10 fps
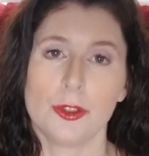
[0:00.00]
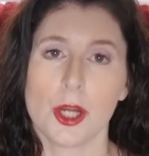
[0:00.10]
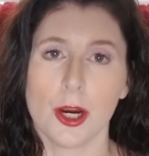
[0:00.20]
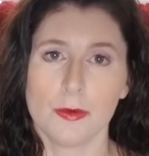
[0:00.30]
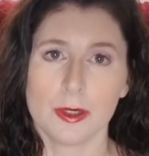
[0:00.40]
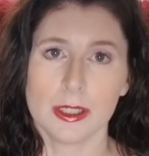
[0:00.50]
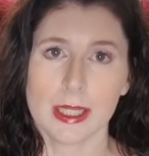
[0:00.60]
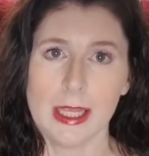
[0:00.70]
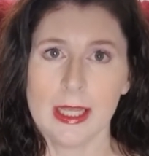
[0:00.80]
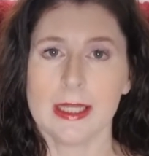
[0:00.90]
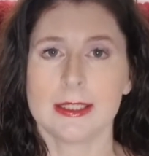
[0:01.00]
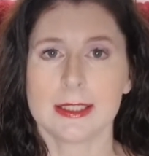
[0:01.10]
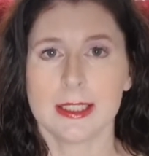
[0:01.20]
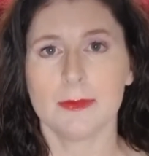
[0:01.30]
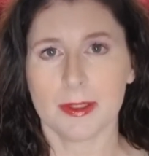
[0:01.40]
artwork, it's
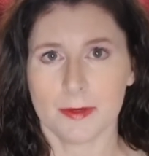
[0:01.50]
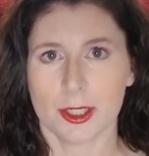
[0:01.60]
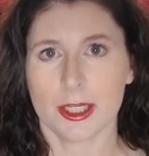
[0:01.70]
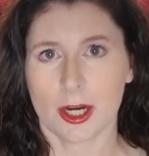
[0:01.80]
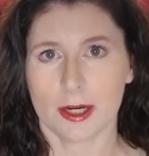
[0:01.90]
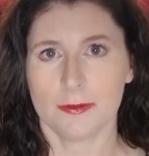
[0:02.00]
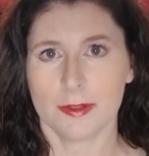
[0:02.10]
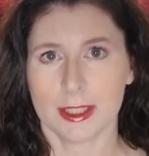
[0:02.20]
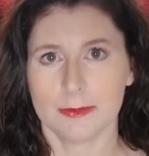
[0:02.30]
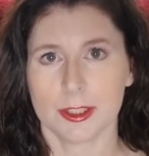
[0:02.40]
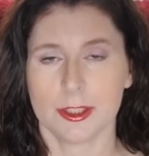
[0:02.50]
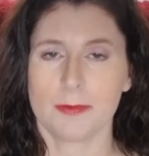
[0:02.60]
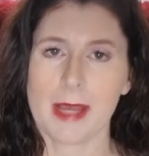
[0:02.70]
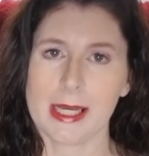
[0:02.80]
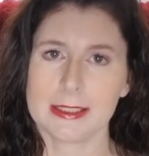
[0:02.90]
going to be very hard for them to look
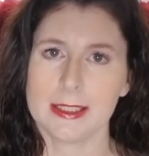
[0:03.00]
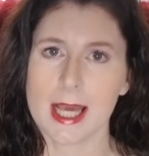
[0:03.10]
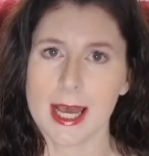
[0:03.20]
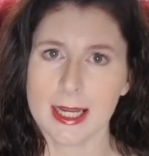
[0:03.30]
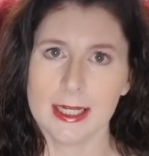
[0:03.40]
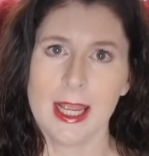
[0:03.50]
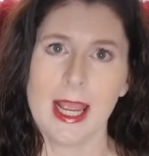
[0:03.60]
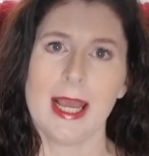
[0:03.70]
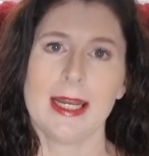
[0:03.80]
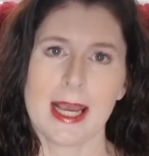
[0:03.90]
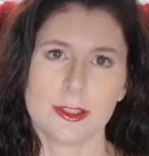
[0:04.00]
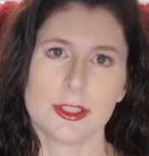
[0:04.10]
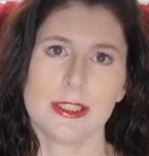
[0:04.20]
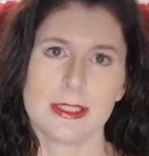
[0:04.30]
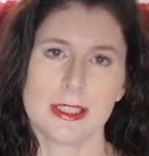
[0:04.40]
past that and
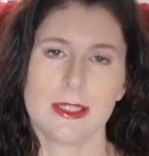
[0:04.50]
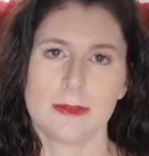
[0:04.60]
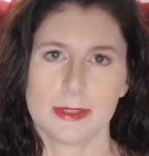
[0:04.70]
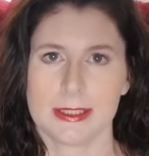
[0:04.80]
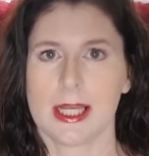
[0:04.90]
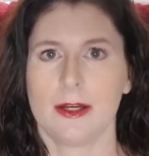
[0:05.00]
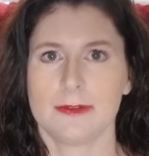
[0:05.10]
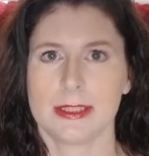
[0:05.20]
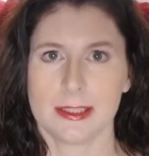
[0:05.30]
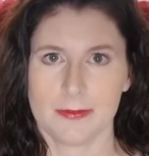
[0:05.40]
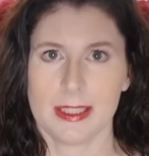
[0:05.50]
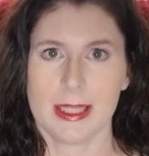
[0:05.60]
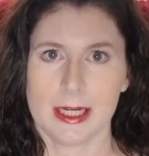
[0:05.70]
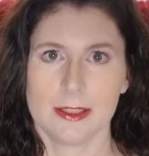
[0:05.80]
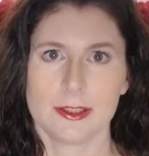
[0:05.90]
actually see themselves living
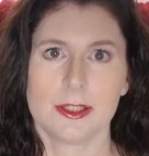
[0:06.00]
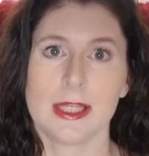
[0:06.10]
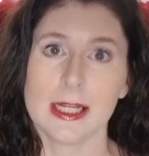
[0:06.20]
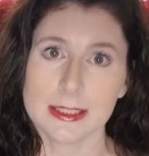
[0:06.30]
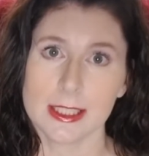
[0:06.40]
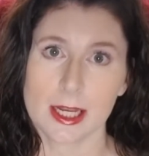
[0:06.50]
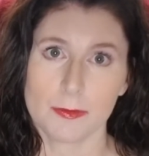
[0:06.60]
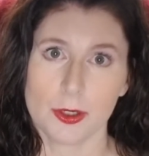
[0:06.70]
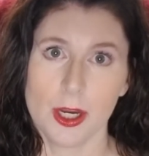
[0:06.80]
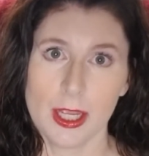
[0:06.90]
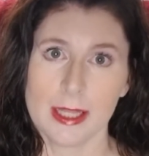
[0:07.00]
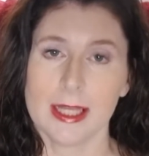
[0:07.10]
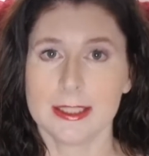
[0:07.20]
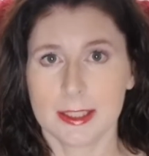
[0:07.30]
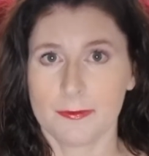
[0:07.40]
there. So that's
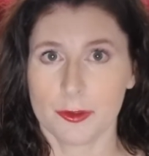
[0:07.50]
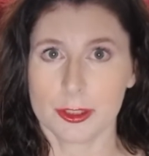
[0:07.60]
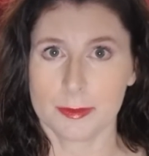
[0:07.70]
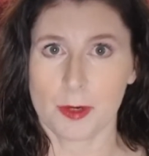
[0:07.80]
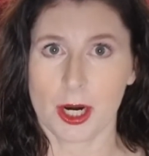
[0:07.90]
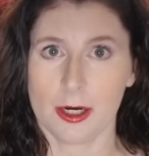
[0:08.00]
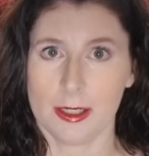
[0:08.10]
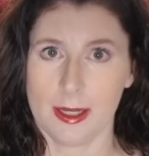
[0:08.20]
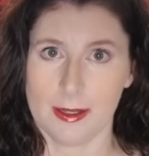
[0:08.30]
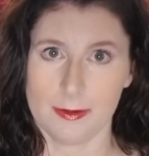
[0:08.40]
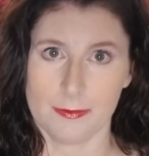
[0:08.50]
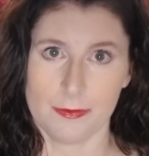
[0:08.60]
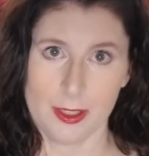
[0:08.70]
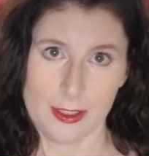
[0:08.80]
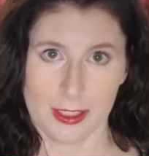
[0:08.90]
the first part of
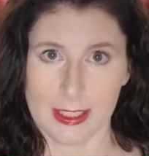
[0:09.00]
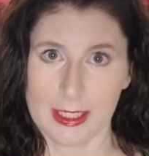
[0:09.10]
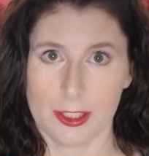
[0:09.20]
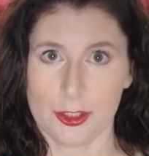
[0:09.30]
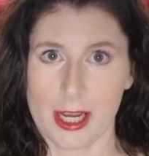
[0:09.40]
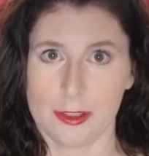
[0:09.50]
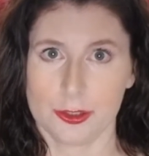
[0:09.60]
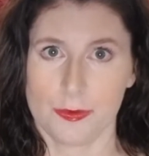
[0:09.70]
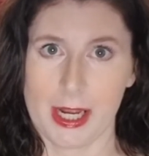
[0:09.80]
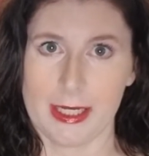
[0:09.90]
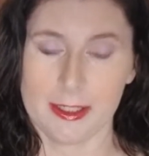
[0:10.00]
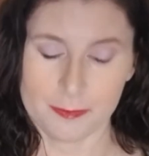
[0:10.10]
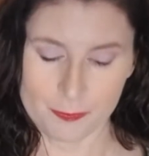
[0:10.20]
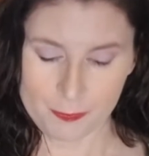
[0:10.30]
getting your house ready.